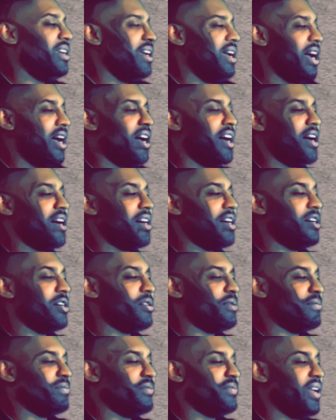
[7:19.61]

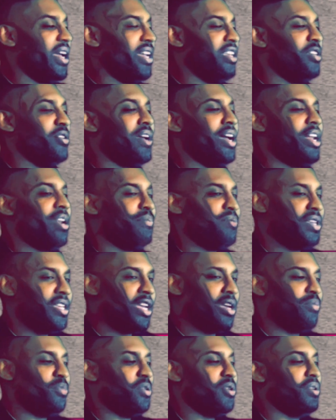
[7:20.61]
um, and you got to be
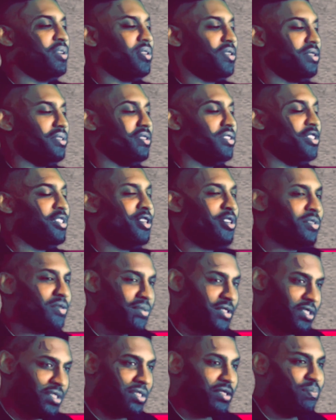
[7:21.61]
able to you know
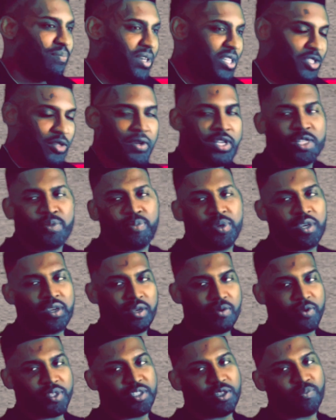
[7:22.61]
just be transparent
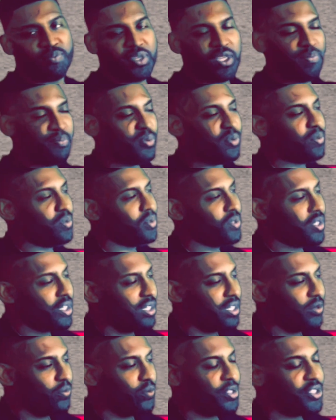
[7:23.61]
with your people,
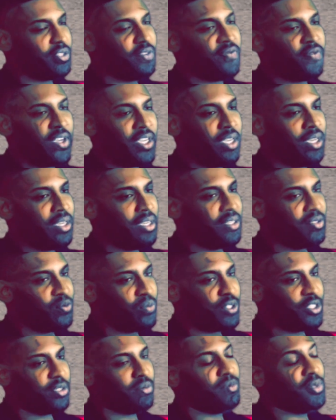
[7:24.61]
with your fans, with
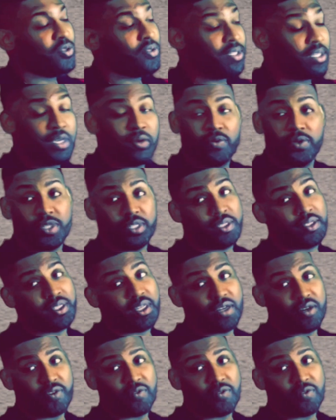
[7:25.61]
your music, and with yourself.